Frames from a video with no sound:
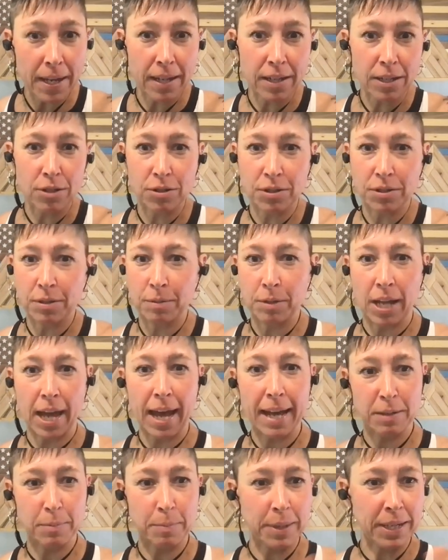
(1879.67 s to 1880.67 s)
And you just
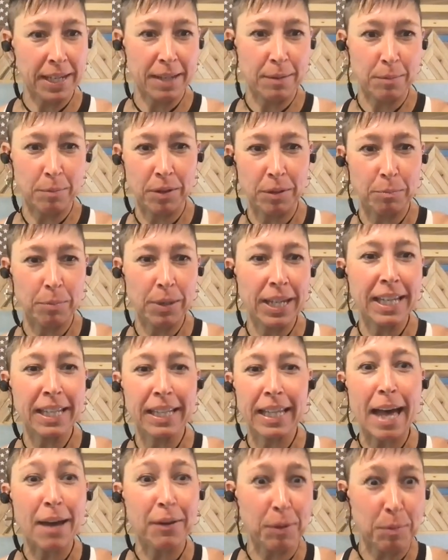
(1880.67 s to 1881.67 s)
act big and big
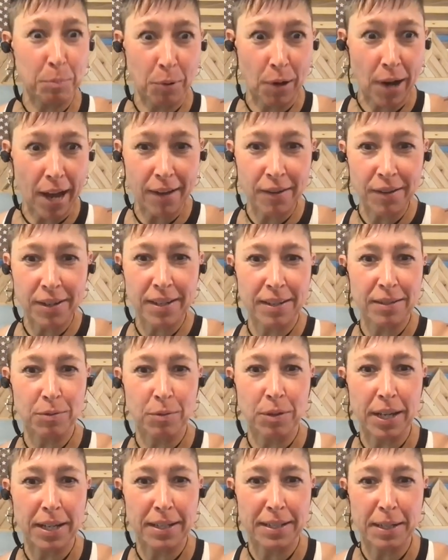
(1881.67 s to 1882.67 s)
and loud and proud is
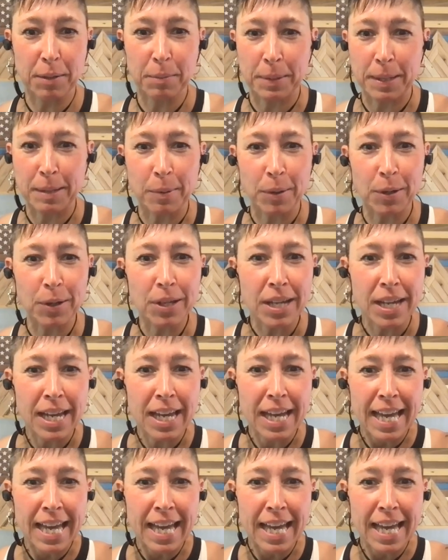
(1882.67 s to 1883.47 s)
what I tell people. Mm-hmm.